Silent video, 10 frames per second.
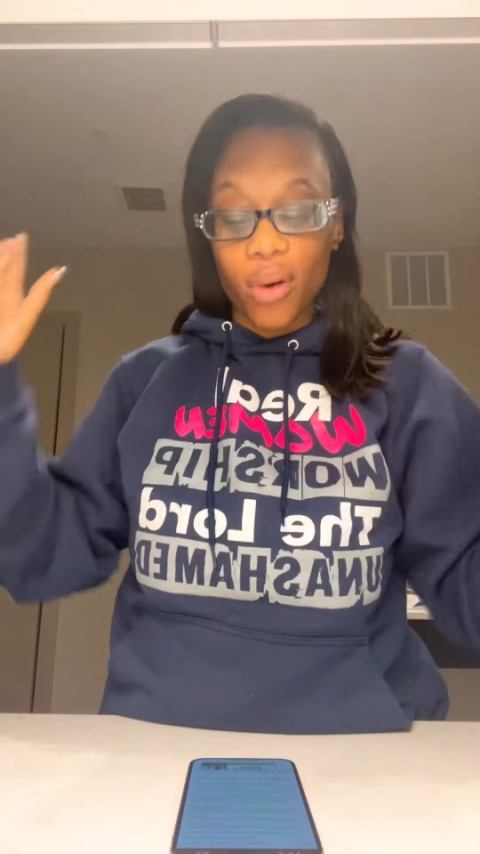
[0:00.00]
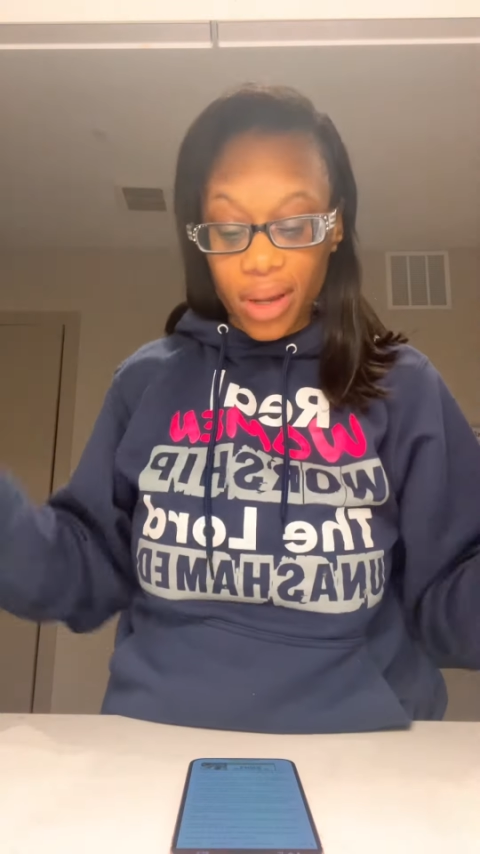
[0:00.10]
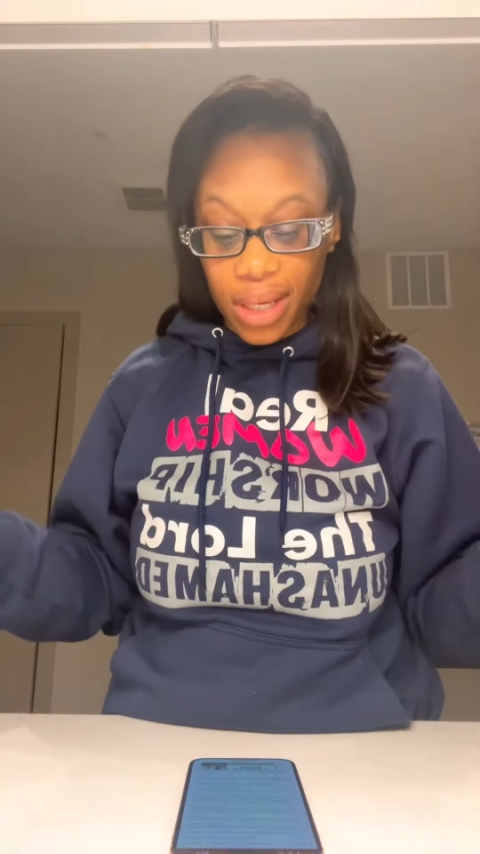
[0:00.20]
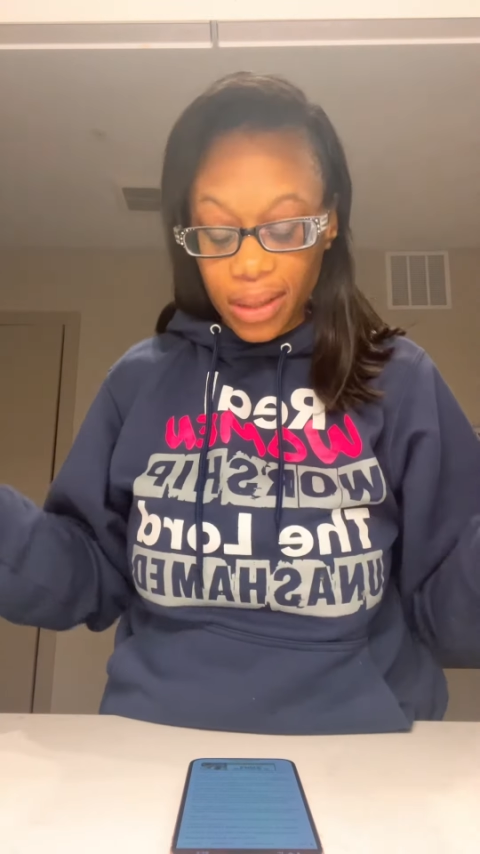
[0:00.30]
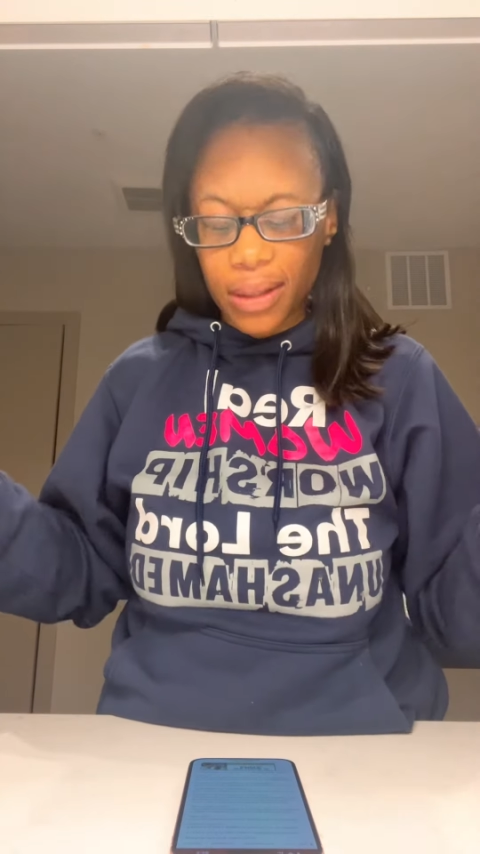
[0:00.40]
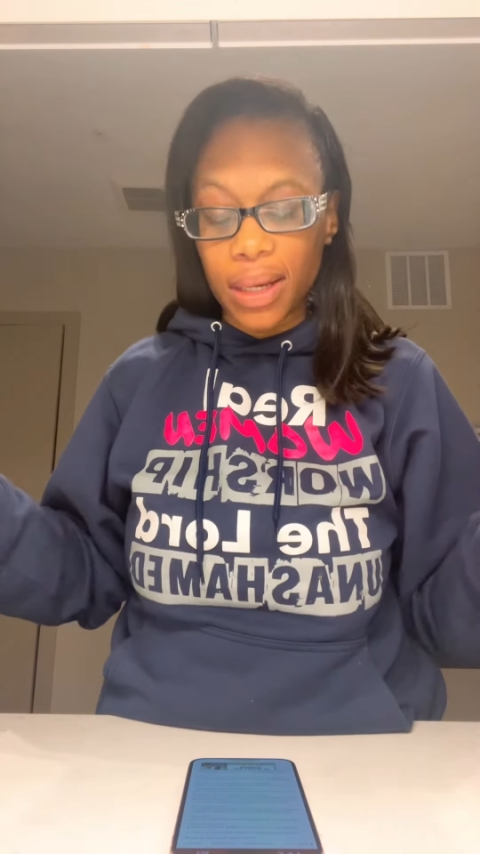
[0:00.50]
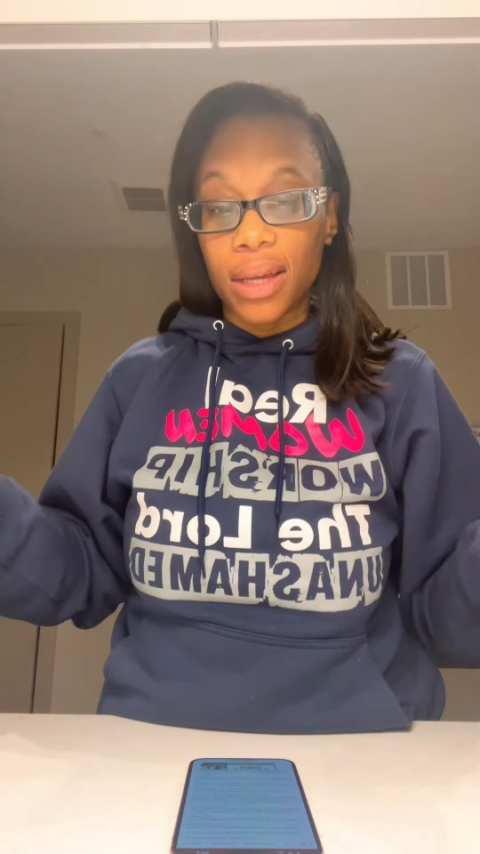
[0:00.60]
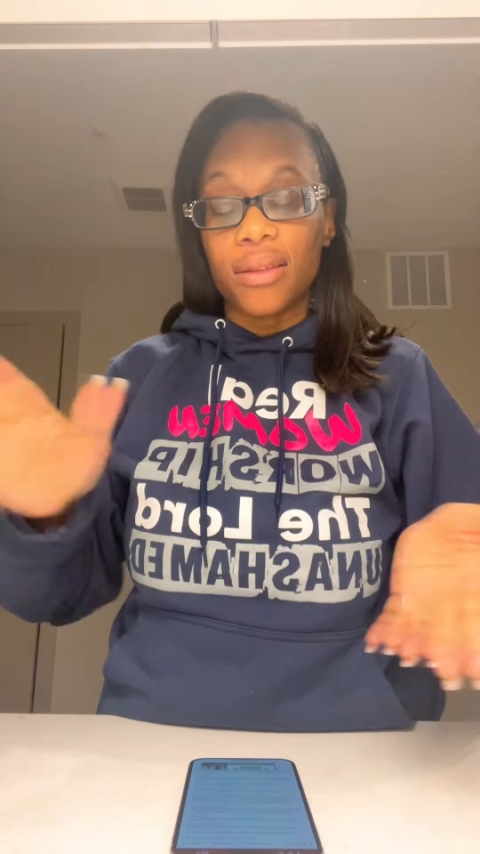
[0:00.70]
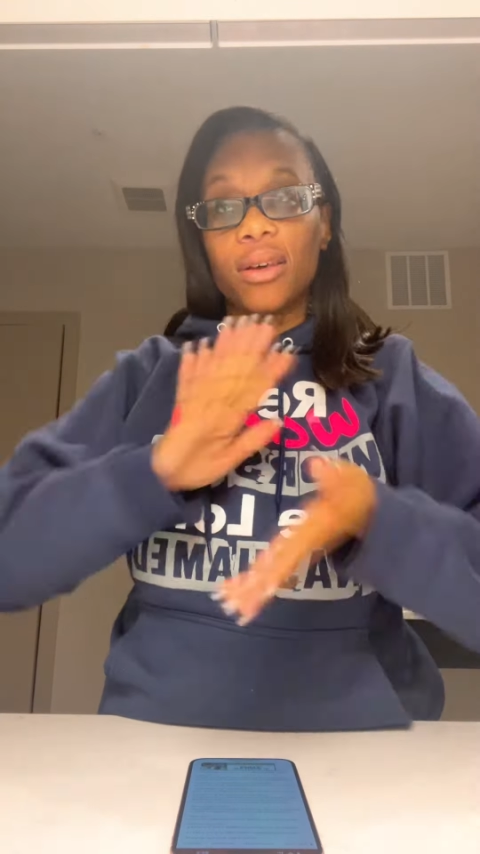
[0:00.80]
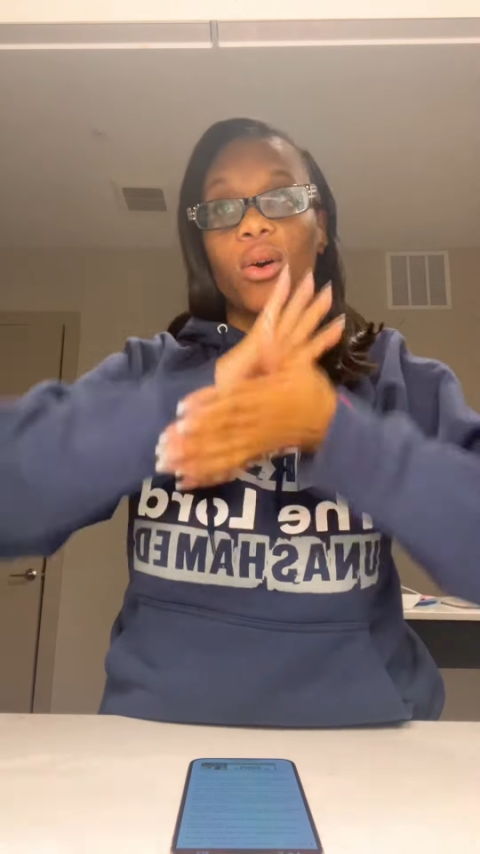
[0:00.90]
in
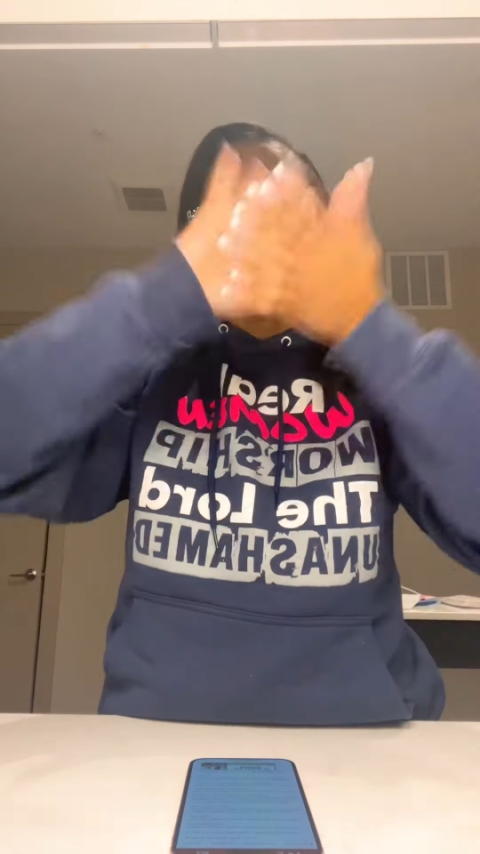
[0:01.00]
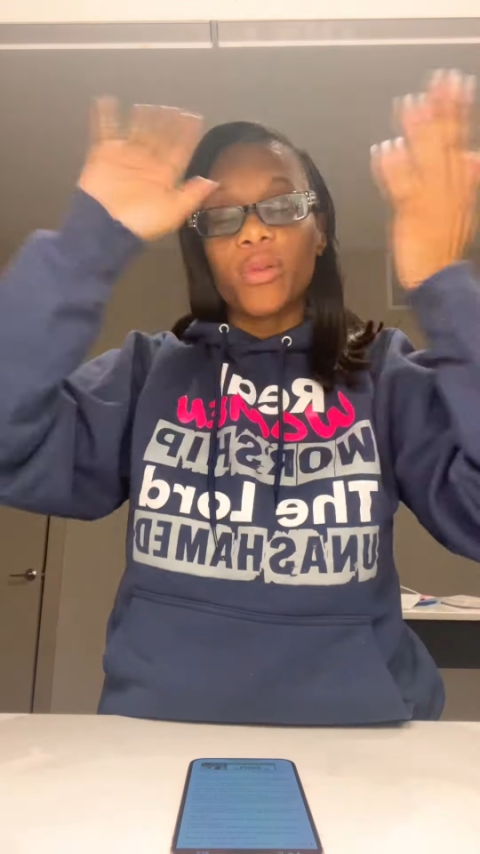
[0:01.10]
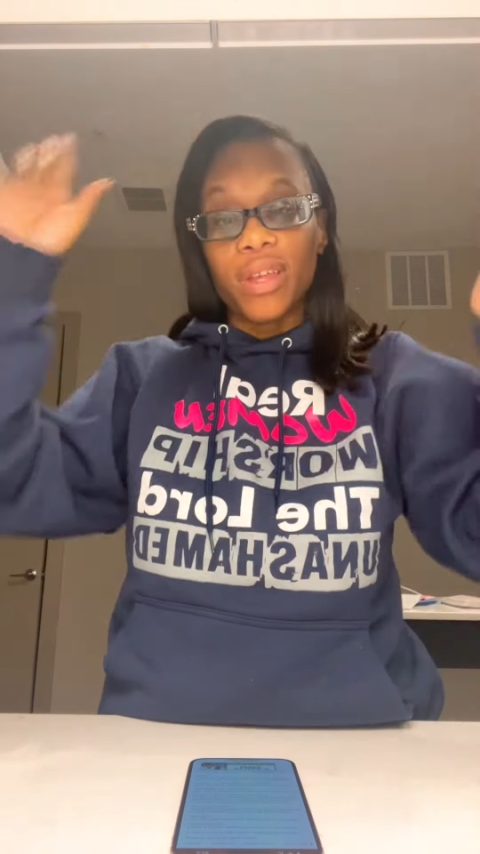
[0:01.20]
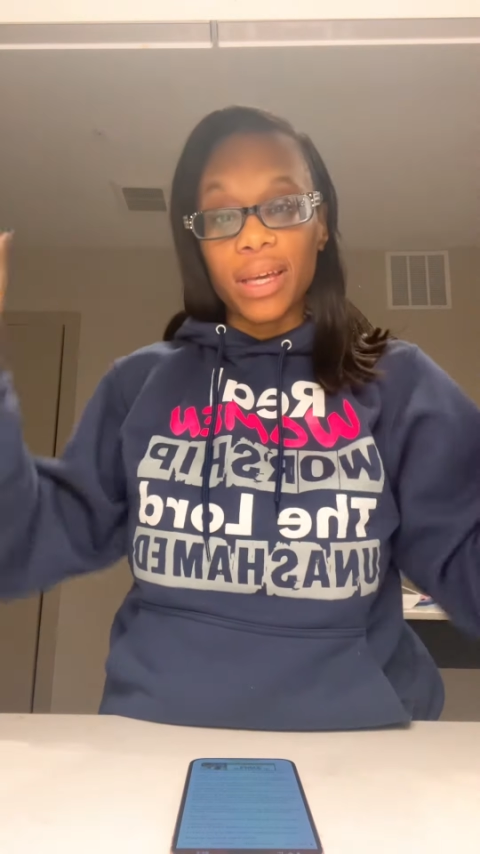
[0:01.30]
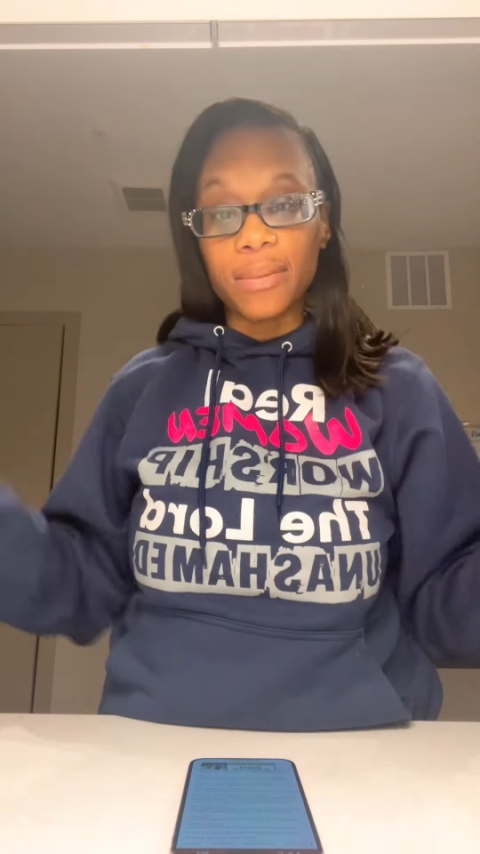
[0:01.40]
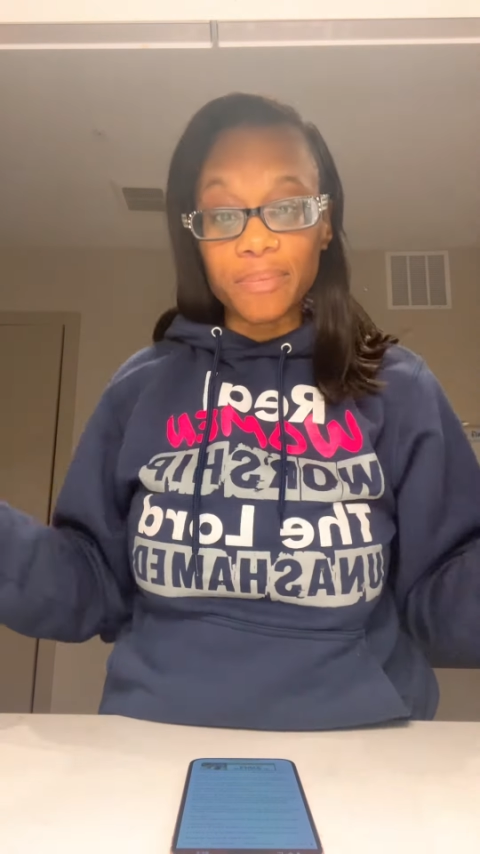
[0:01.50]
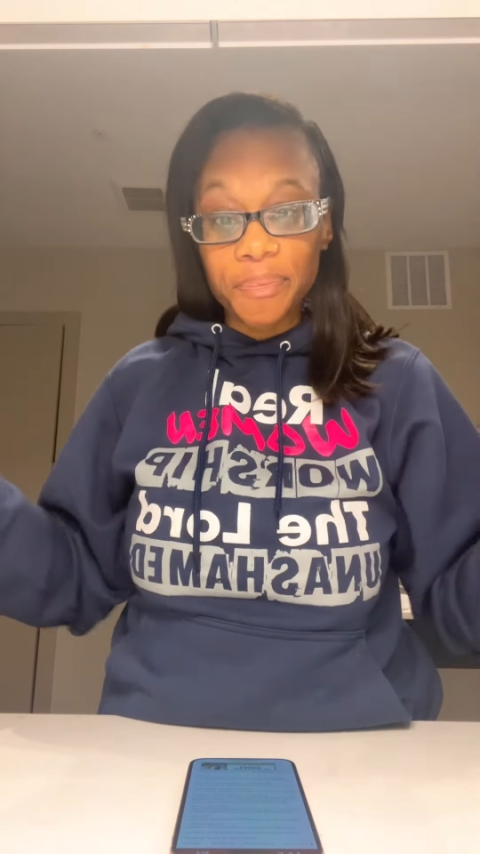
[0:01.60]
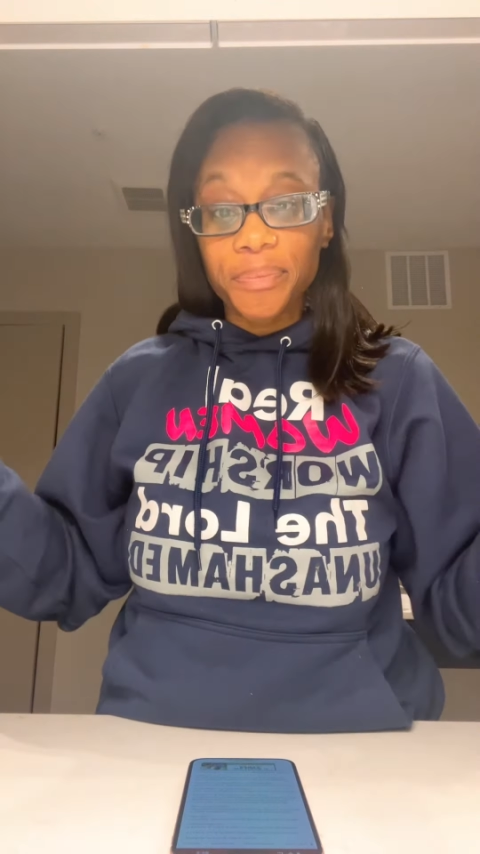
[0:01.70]
the whole thing